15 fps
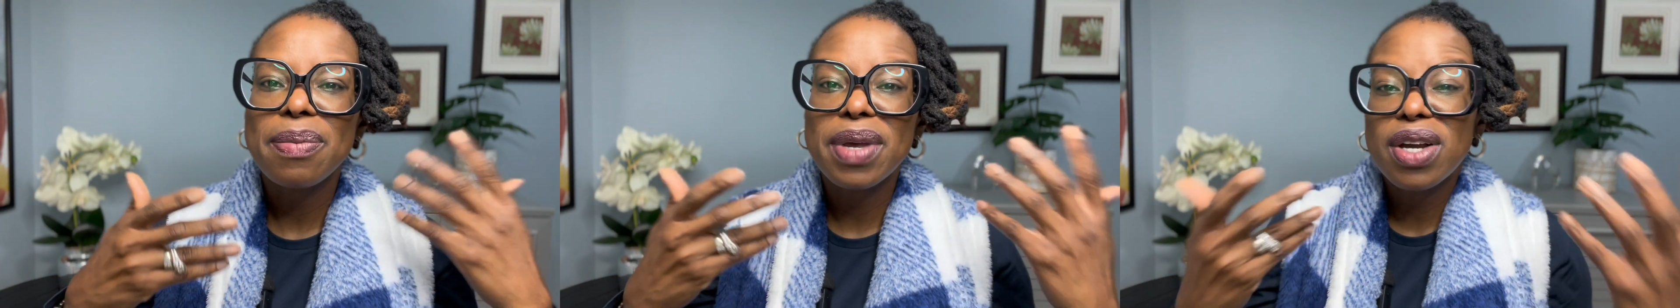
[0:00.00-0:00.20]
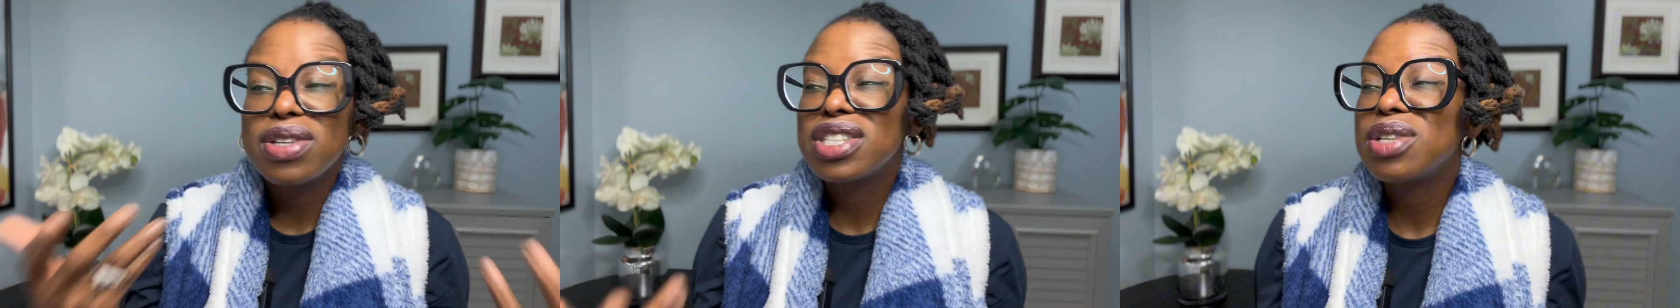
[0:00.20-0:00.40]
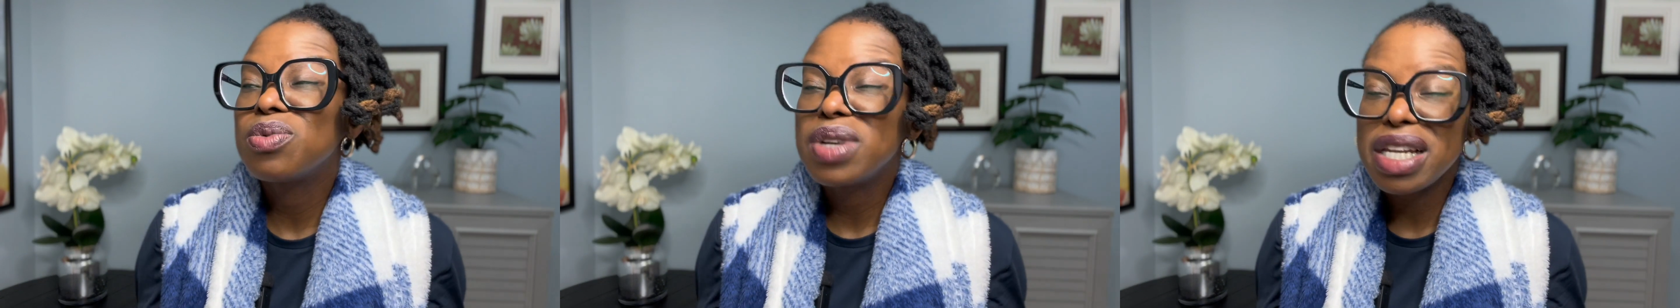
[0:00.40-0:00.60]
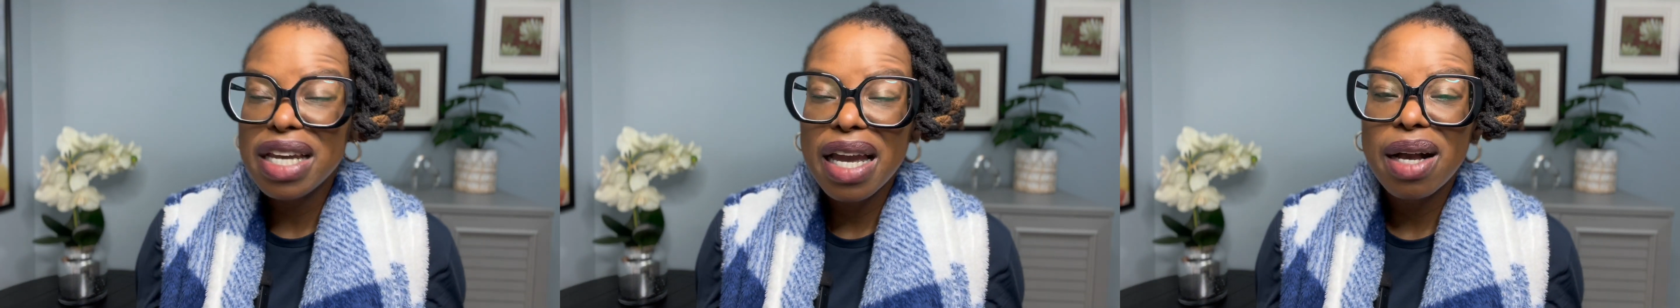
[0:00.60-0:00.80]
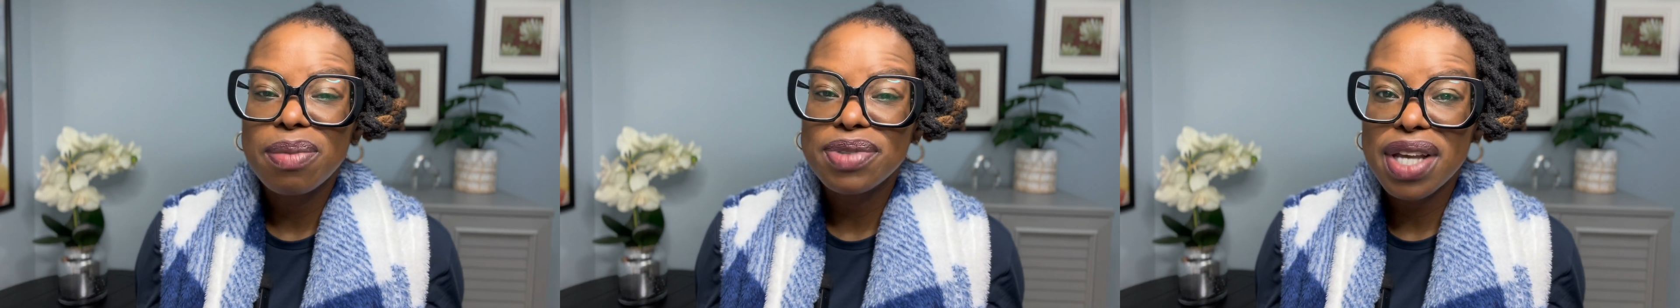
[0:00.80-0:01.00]
Because it
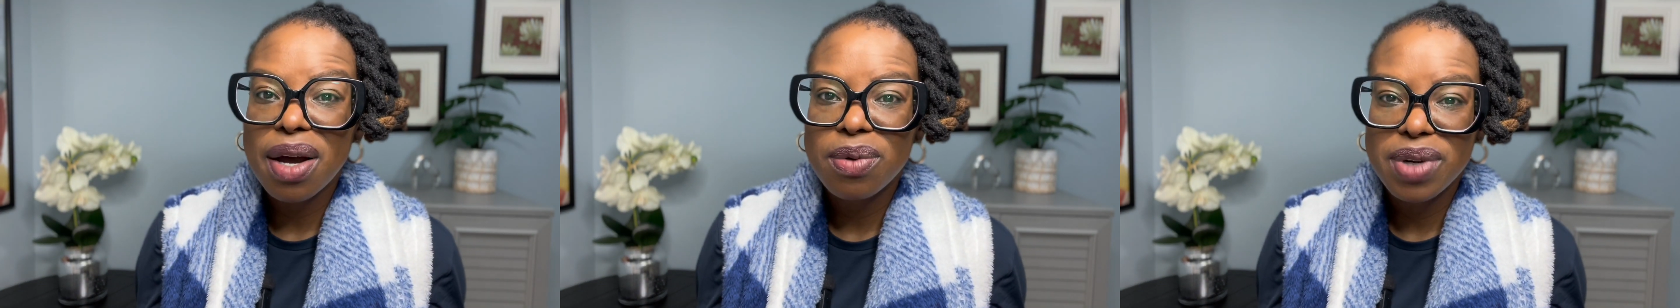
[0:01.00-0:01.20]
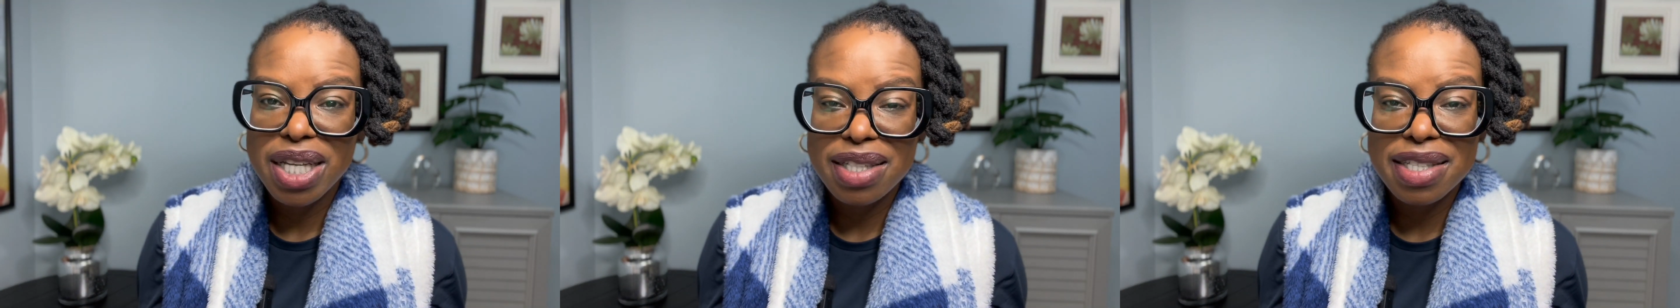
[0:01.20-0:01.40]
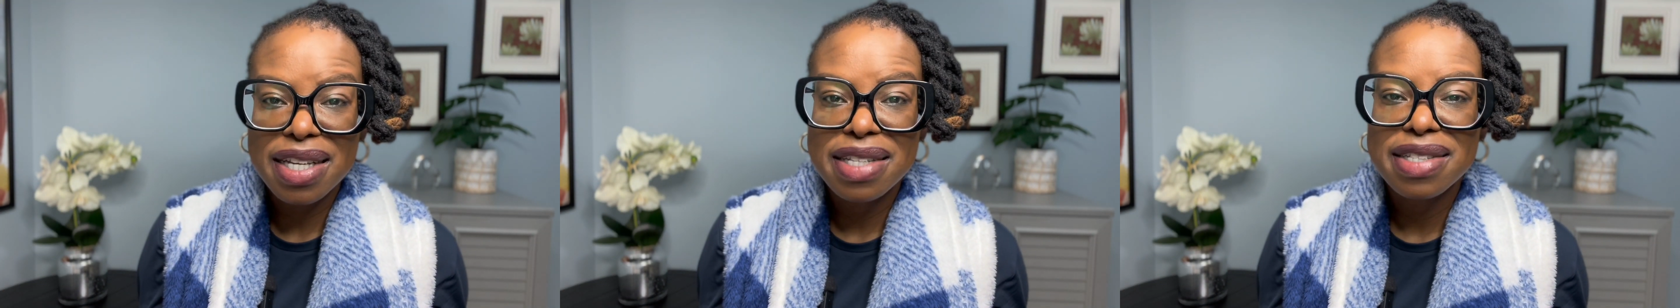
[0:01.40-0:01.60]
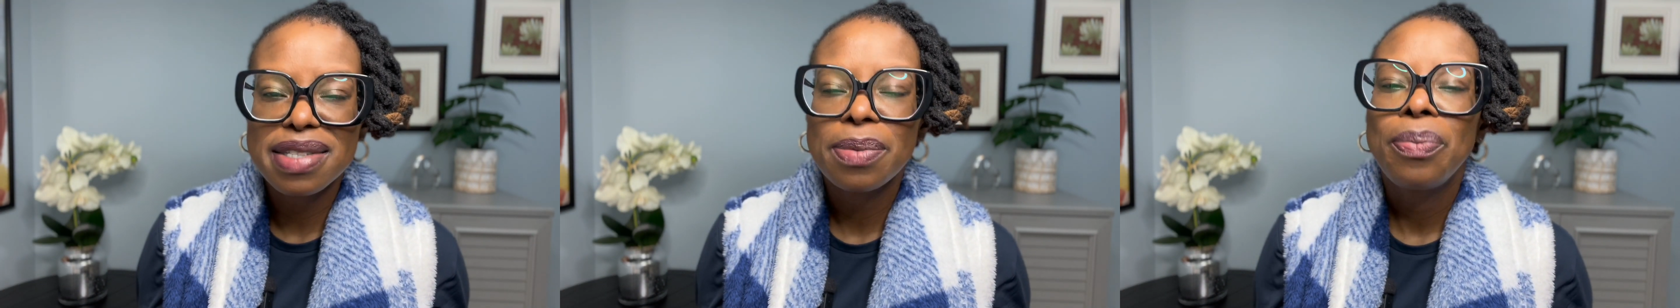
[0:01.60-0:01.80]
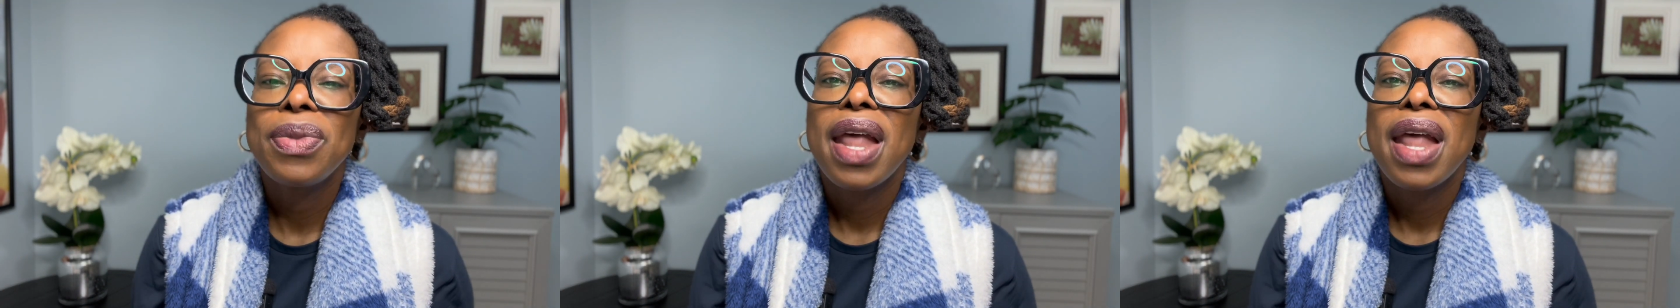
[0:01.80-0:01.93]
really helps our ratings.